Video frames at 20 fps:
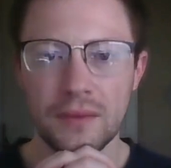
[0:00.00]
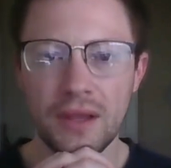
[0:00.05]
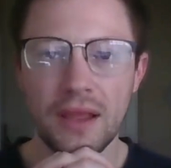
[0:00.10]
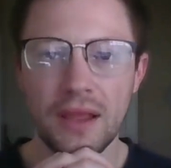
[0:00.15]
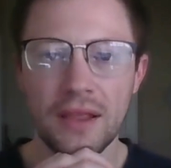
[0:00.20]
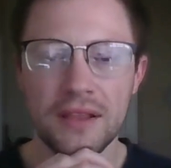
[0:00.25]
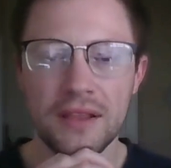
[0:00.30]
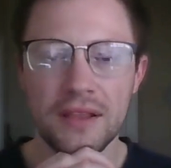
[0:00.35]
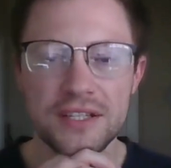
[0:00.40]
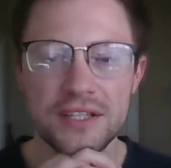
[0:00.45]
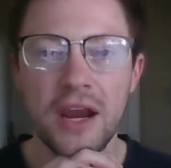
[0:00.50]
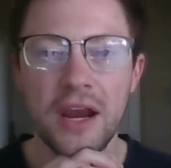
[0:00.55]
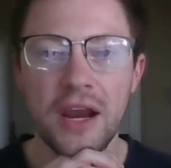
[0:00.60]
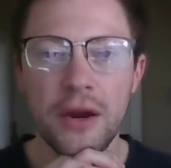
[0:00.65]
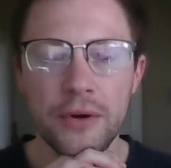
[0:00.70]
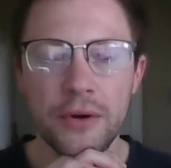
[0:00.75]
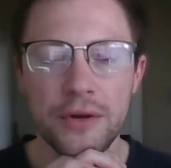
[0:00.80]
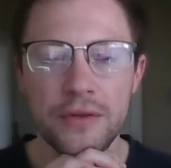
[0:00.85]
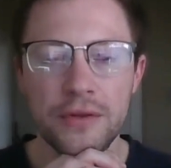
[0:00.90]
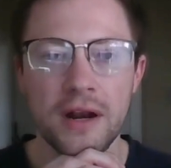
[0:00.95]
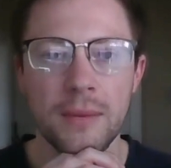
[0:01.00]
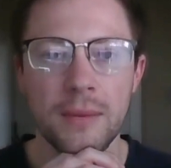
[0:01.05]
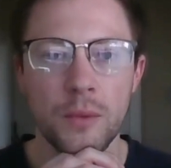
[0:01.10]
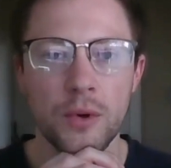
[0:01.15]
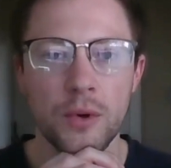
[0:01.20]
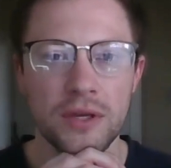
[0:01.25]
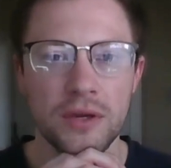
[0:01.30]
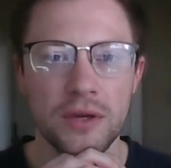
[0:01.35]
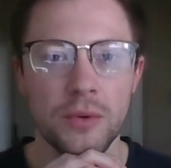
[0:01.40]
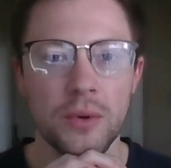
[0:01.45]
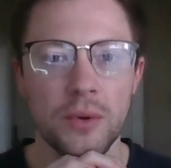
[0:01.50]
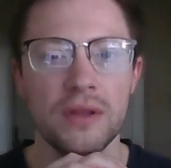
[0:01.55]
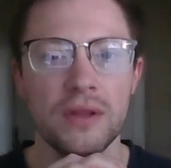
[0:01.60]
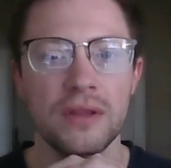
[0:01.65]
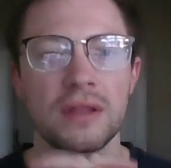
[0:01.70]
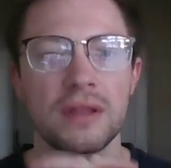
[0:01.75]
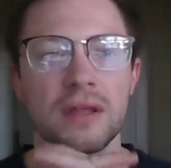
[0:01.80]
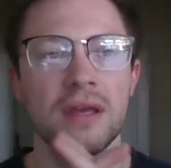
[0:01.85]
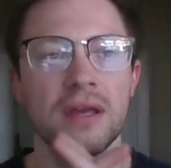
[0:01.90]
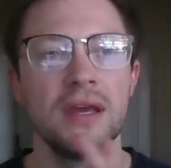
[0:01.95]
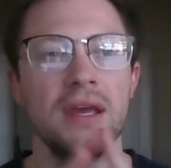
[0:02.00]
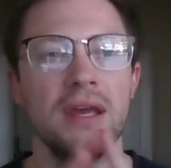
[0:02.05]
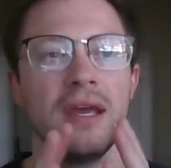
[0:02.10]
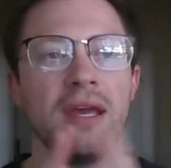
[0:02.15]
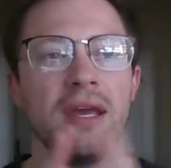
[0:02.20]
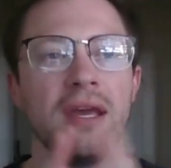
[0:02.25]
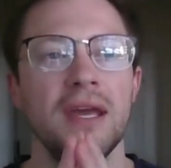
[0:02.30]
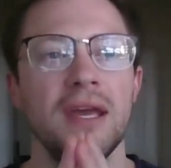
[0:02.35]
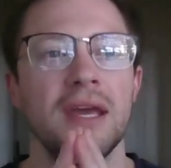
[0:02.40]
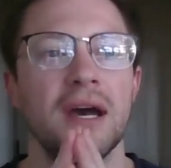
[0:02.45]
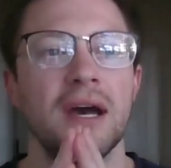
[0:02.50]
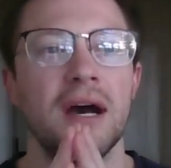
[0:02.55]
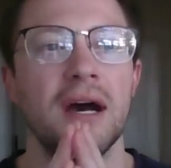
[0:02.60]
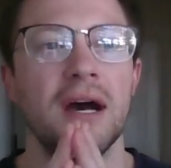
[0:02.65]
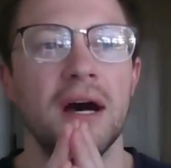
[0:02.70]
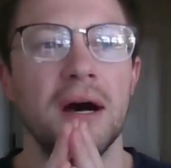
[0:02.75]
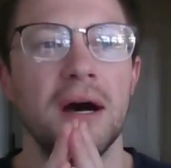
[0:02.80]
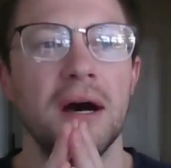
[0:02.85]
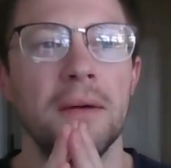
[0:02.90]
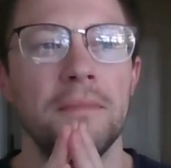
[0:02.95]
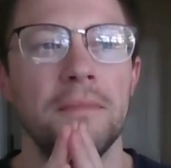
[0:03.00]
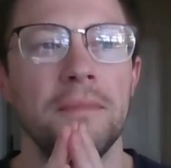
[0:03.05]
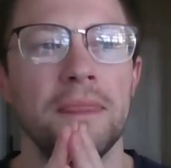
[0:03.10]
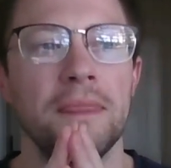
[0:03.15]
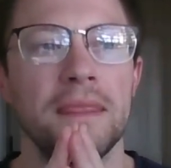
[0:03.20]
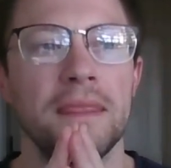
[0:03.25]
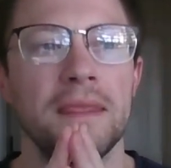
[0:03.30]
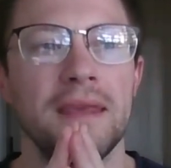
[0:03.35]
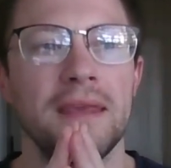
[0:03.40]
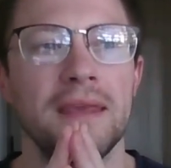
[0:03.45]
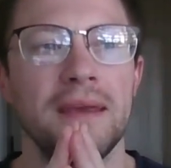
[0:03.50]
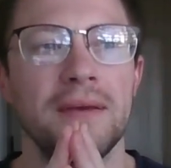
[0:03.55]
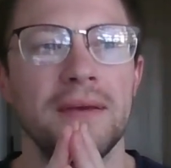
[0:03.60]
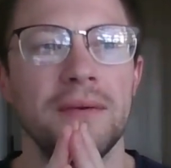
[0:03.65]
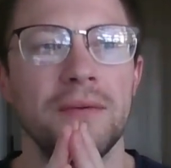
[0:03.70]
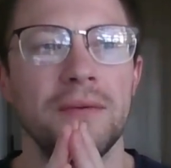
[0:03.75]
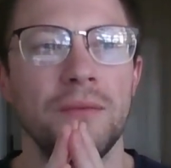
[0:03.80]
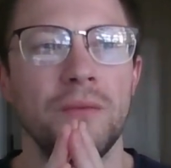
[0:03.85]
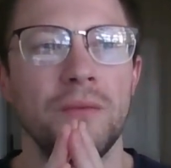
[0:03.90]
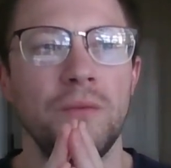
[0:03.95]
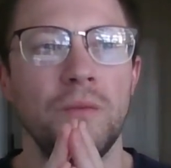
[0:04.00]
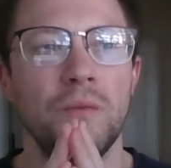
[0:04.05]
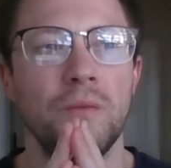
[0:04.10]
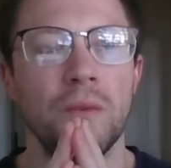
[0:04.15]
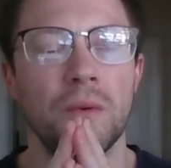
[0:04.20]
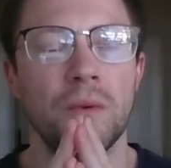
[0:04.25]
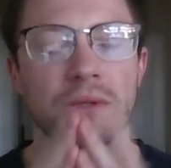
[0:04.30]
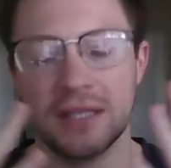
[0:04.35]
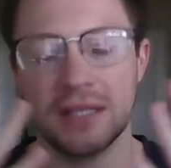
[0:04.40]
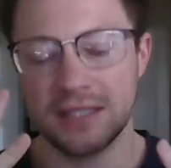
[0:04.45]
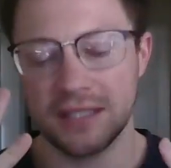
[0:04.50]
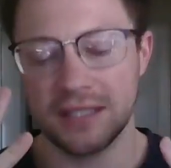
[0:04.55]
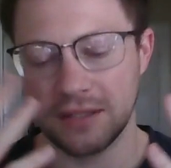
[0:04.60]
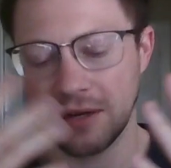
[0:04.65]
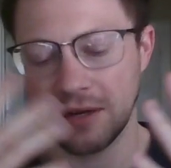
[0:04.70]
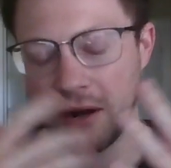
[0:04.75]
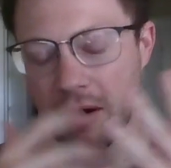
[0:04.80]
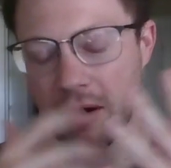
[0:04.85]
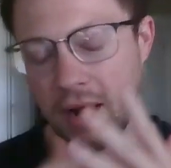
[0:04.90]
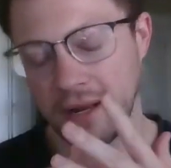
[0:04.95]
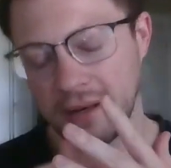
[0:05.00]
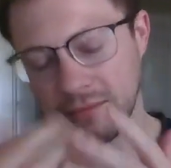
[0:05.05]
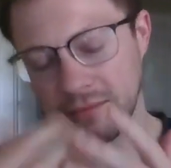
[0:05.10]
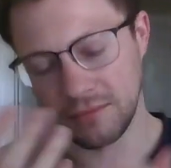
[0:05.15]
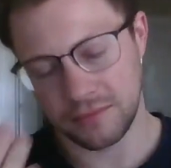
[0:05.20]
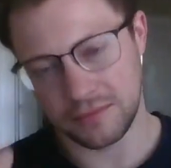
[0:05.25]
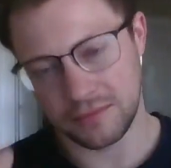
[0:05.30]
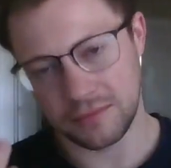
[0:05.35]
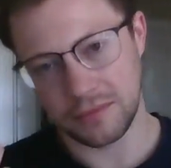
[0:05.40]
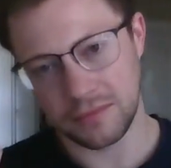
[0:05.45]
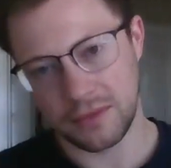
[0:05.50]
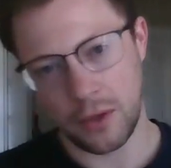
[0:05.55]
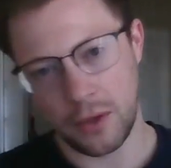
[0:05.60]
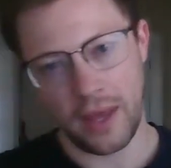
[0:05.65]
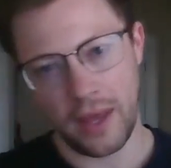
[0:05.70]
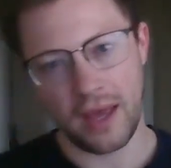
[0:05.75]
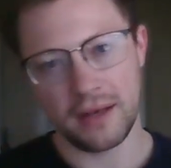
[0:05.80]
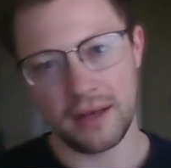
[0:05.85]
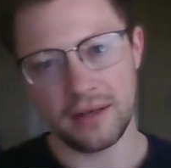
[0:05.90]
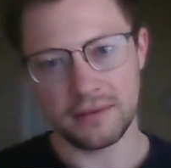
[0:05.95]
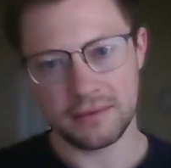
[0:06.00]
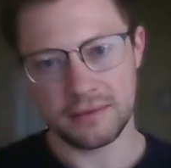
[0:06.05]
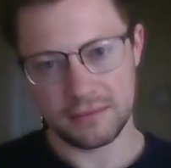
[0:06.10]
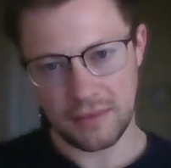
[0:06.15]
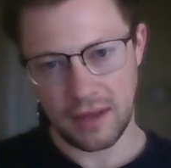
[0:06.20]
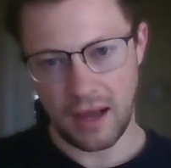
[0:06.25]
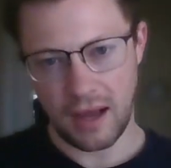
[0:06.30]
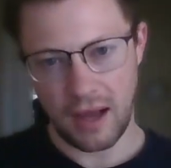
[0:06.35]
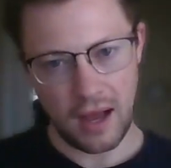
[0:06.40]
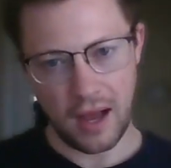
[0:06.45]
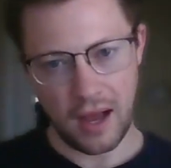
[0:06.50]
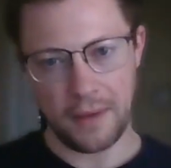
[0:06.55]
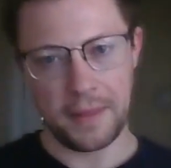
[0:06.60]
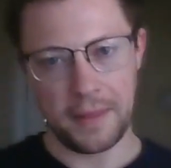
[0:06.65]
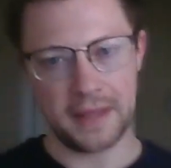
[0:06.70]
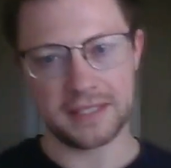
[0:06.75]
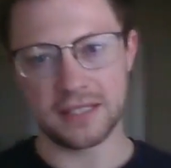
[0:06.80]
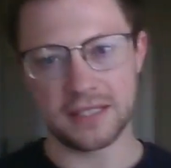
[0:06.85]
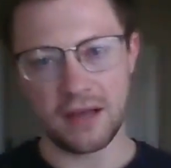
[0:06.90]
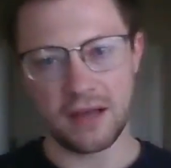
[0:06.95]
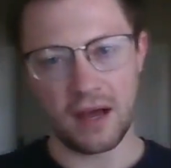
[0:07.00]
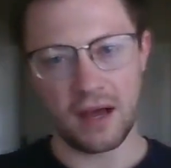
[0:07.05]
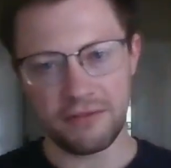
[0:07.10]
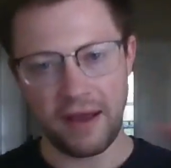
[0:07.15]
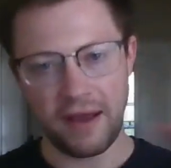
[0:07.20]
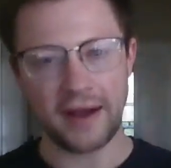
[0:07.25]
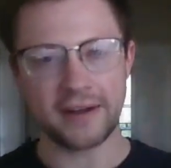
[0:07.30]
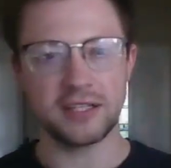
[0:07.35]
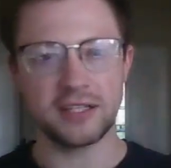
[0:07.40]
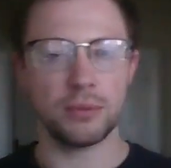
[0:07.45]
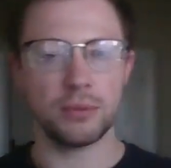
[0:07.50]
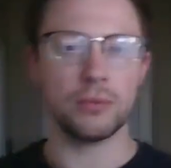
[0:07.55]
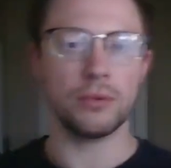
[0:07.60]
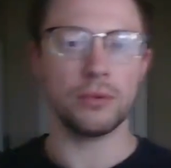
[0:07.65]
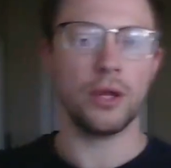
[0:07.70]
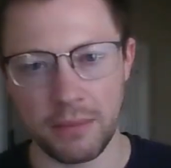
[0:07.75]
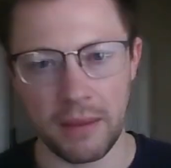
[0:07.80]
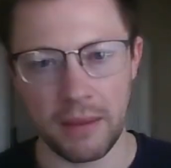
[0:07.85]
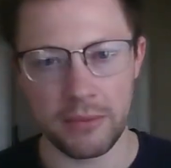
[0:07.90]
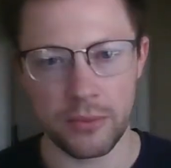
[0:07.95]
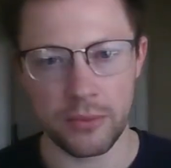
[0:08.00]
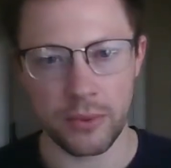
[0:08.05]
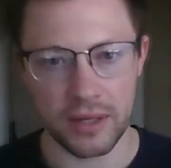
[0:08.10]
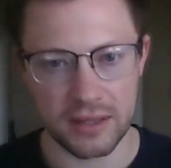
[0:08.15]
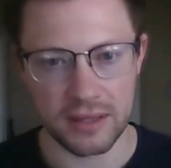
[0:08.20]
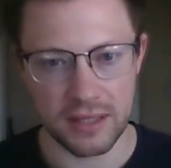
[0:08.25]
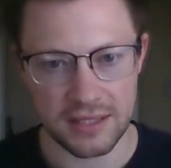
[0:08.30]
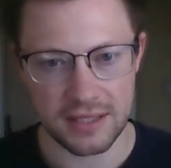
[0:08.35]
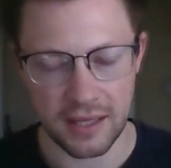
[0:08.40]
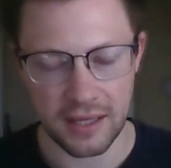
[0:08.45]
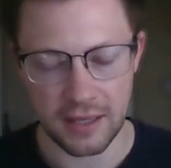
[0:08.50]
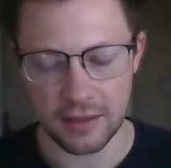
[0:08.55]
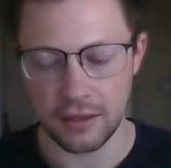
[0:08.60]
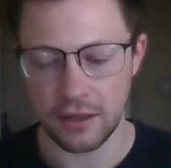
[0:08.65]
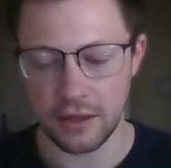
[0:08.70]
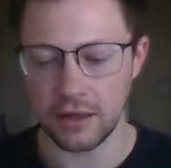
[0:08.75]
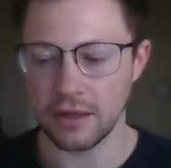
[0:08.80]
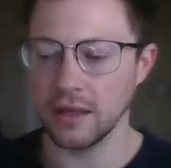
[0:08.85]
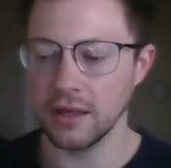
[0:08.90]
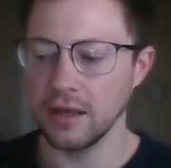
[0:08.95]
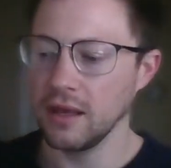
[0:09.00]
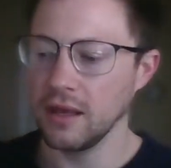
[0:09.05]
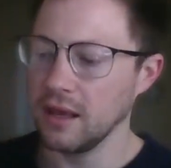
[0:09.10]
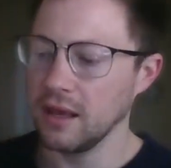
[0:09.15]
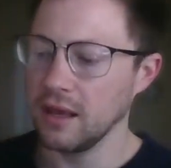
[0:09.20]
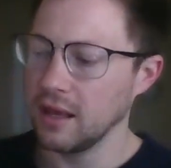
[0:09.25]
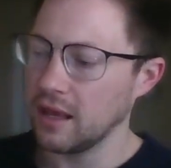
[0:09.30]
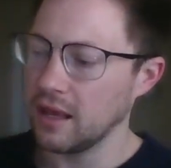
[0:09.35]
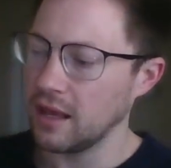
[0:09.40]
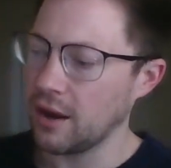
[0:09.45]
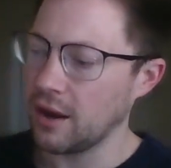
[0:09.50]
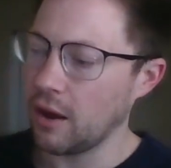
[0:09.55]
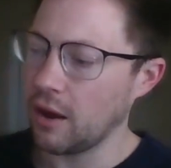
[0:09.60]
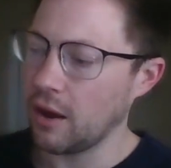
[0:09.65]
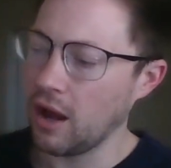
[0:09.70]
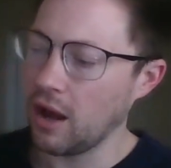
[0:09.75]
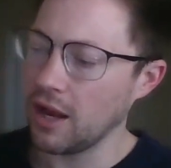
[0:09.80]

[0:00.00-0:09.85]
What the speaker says: was like, listen, all right, go ahead. This is not a factorable load, so he never sent me any of the paperwork. I'm like, send me this frickin' paperwork and let's take a look. And on